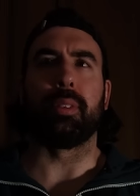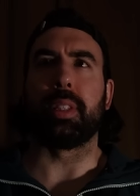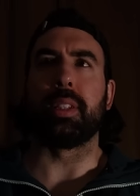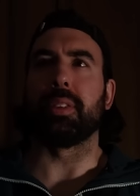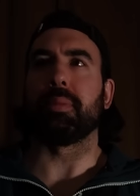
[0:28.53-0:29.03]

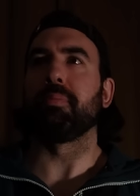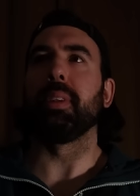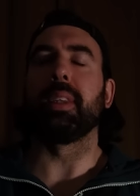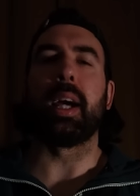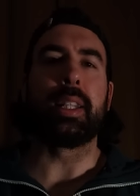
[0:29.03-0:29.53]
these
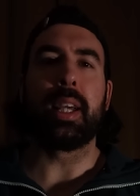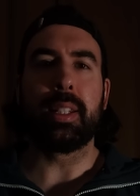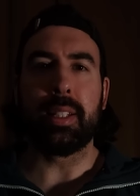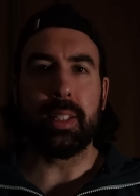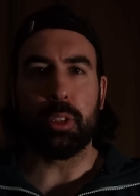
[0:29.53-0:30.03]
light
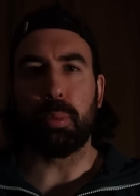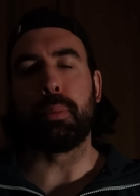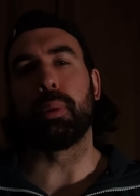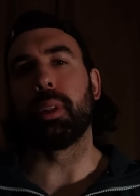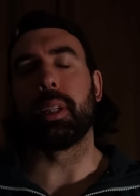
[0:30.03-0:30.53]
entities
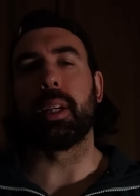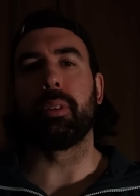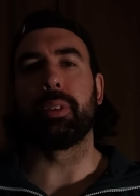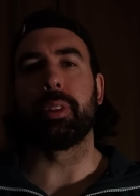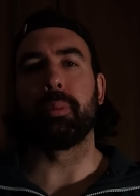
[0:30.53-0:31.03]
people
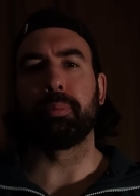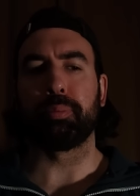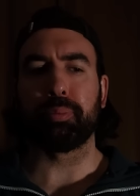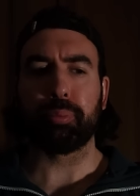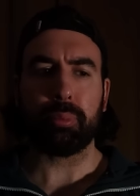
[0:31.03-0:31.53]
encounter
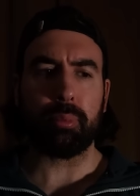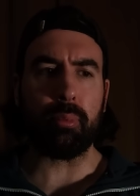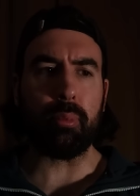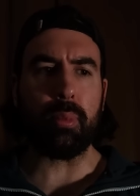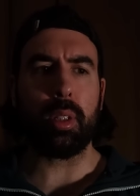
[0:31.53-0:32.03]

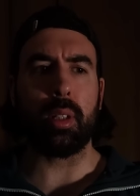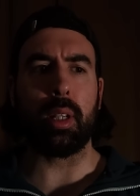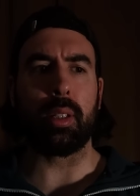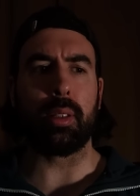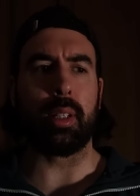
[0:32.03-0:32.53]

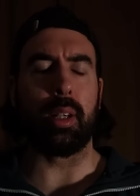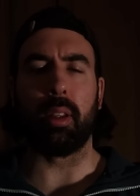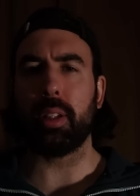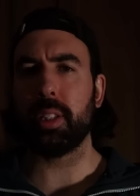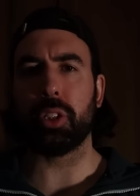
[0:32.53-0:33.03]
and uh, a
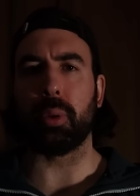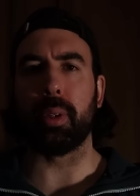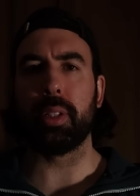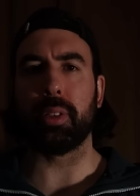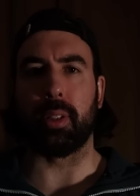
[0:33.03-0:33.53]
lot of these
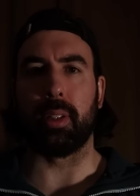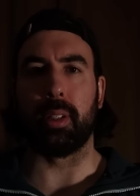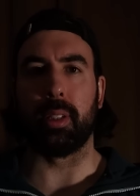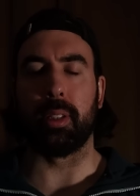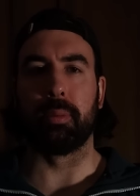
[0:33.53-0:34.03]
stories
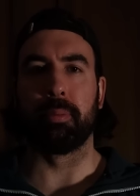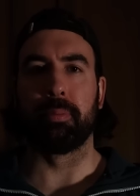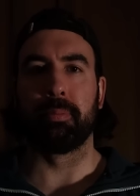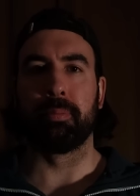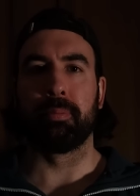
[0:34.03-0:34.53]
are
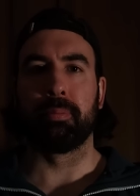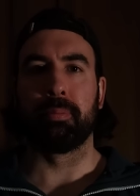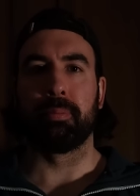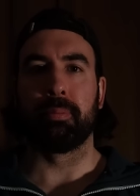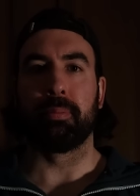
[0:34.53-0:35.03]

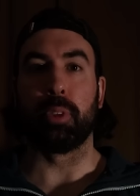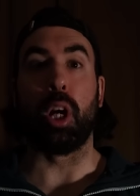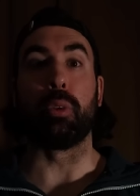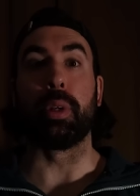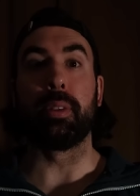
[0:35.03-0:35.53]

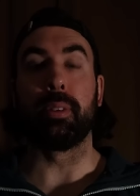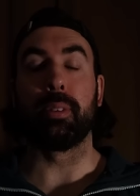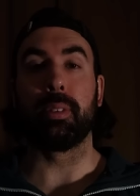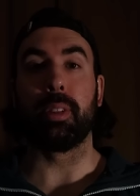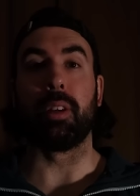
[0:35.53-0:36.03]
not real.
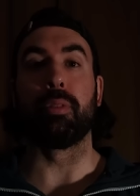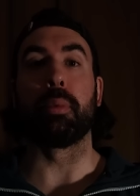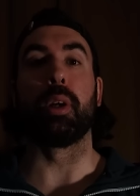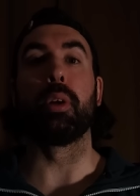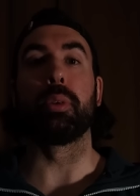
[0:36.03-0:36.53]
A lot of them
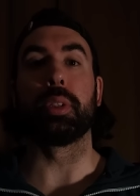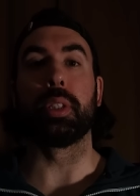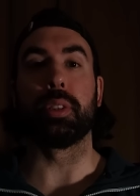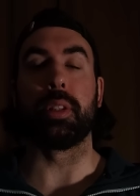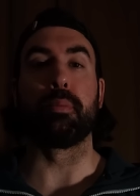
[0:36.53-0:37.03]
are
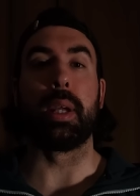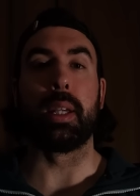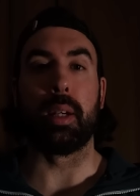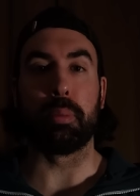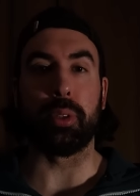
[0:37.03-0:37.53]
hoaxes, they're
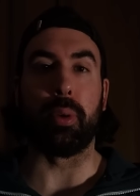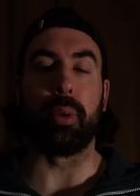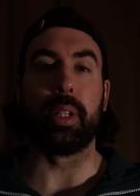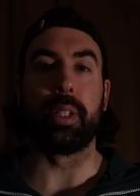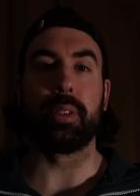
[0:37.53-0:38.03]
made up
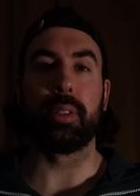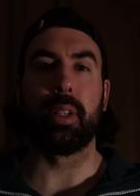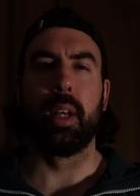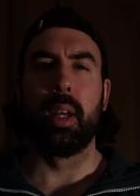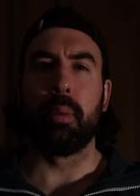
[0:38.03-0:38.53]
stories,
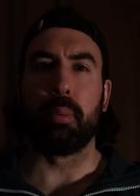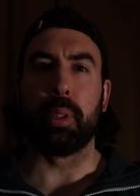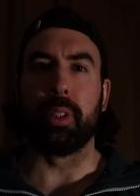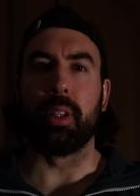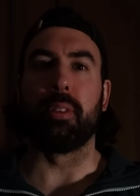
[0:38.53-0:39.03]

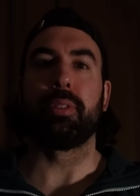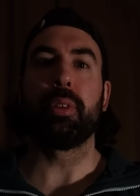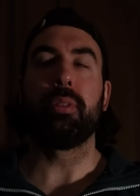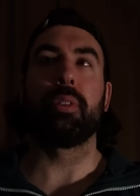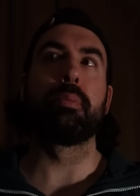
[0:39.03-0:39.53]
but there are a
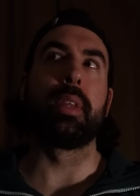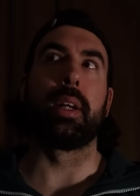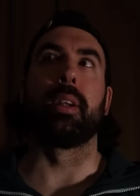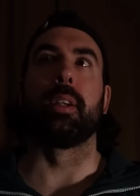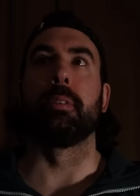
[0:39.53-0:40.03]
few of them
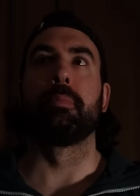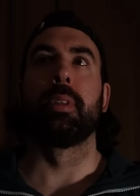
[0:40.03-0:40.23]
that are